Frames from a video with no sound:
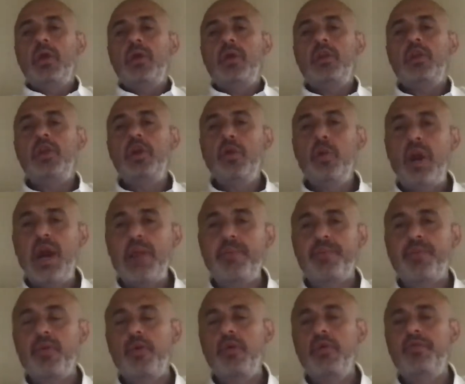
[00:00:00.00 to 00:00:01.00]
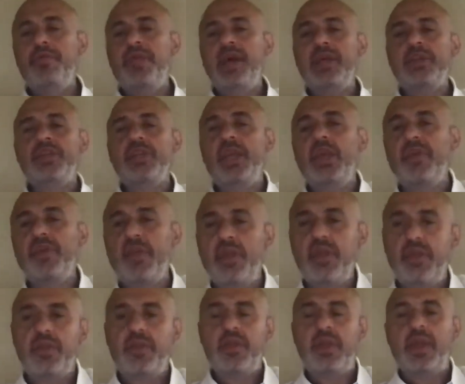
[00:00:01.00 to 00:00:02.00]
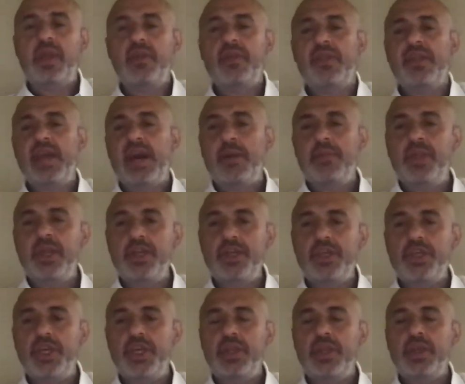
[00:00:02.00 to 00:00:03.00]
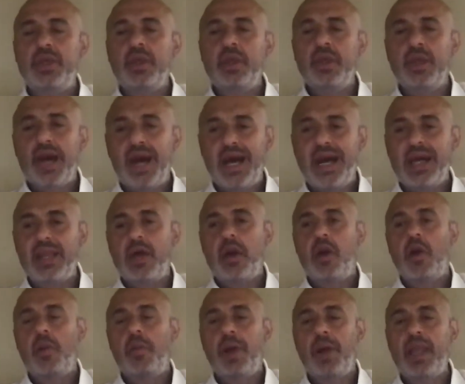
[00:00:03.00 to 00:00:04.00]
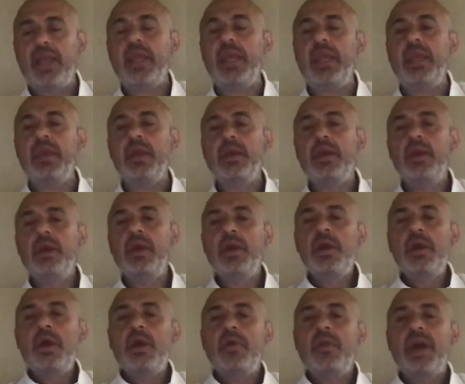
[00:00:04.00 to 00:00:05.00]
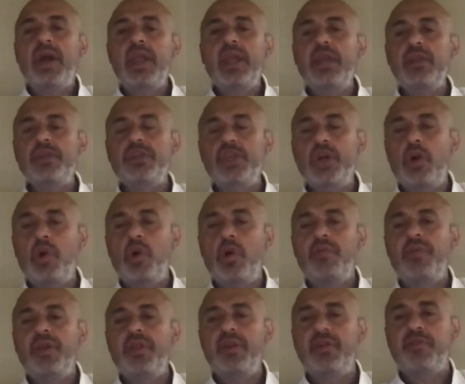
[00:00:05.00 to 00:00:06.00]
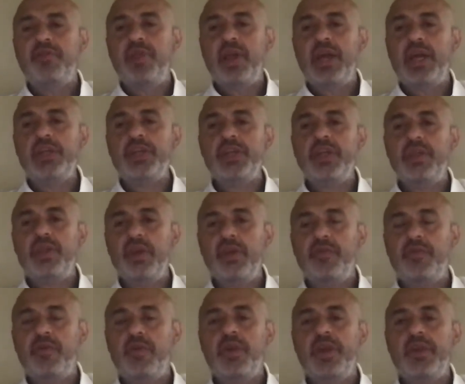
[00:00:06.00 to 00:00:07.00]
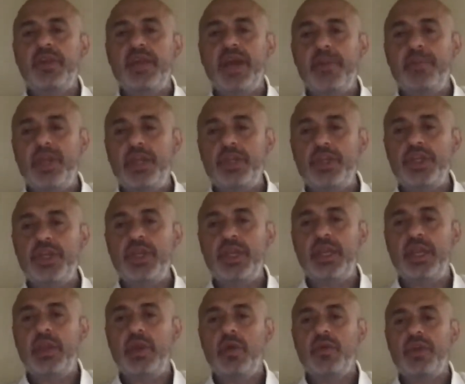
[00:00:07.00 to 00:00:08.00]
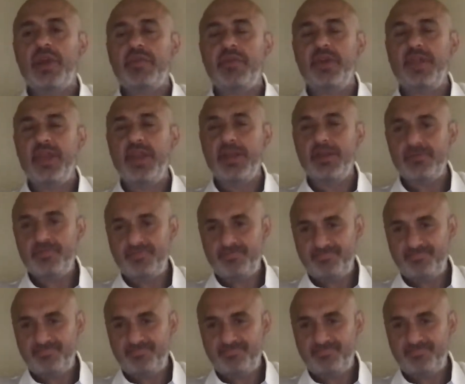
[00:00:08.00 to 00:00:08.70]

Do you want proof that Jesus is the omniscient God Almighty, that he is Jehovah in the flesh, and therefore he's omniscient? He knows everything?